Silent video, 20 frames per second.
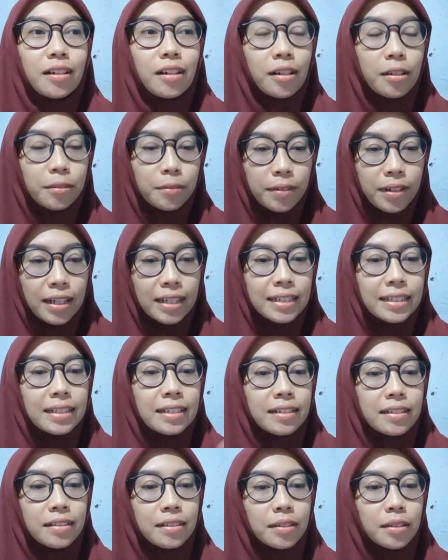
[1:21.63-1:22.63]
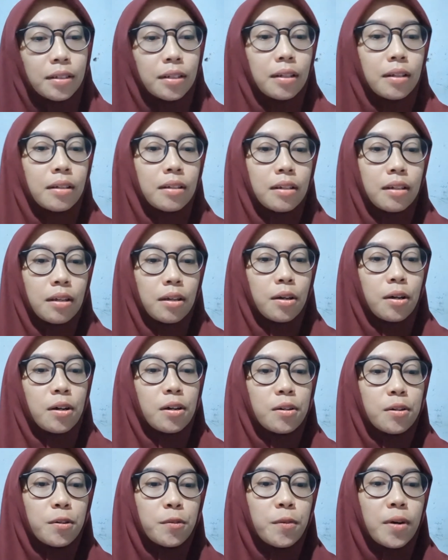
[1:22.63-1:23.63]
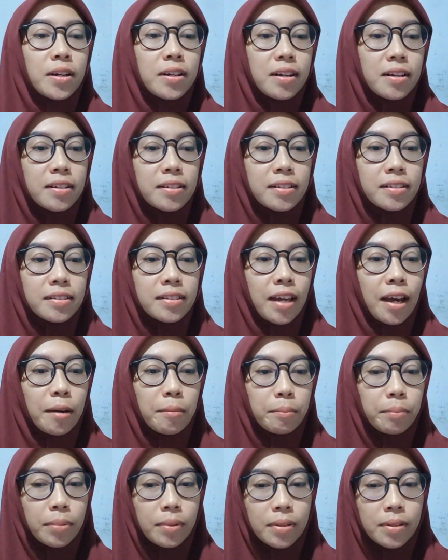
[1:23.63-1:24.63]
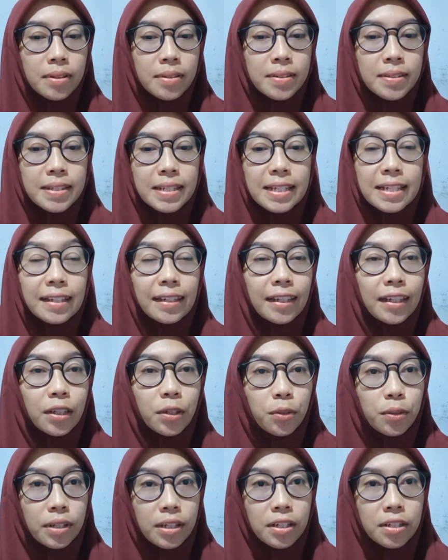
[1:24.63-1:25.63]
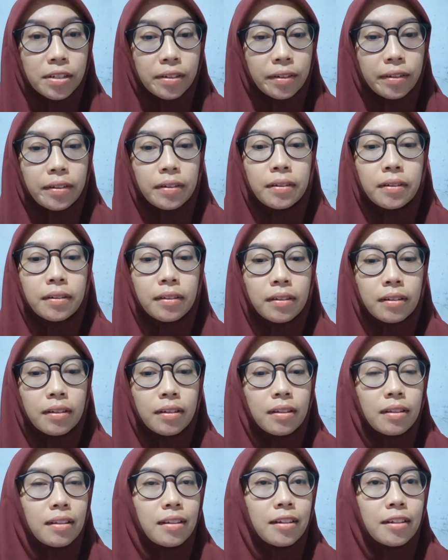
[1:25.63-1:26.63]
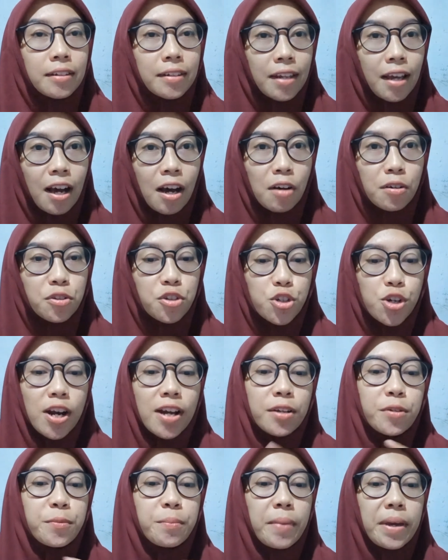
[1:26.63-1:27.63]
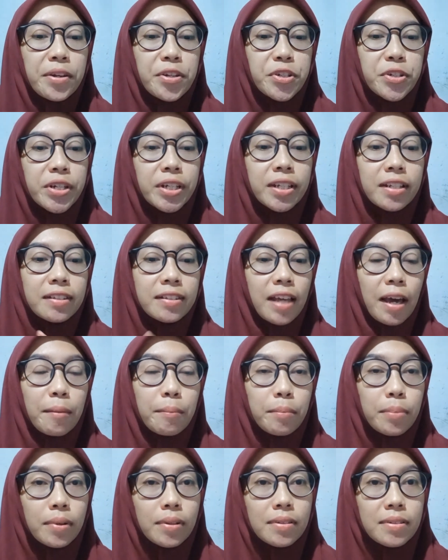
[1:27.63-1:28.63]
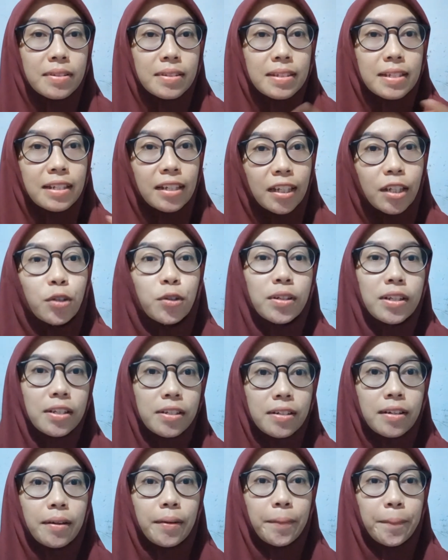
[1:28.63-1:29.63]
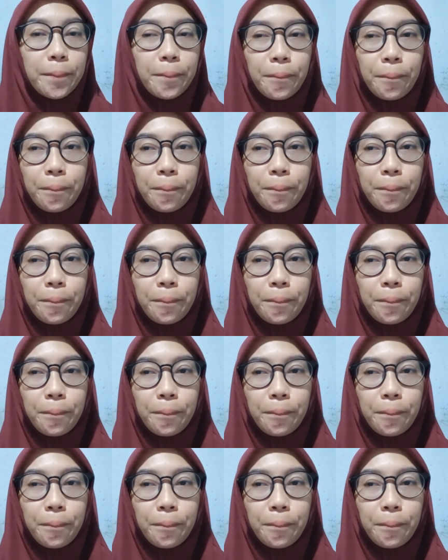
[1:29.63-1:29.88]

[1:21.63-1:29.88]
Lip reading: Alright. What are the temples in Indonesia? Now try to mention the temples in Indonesia.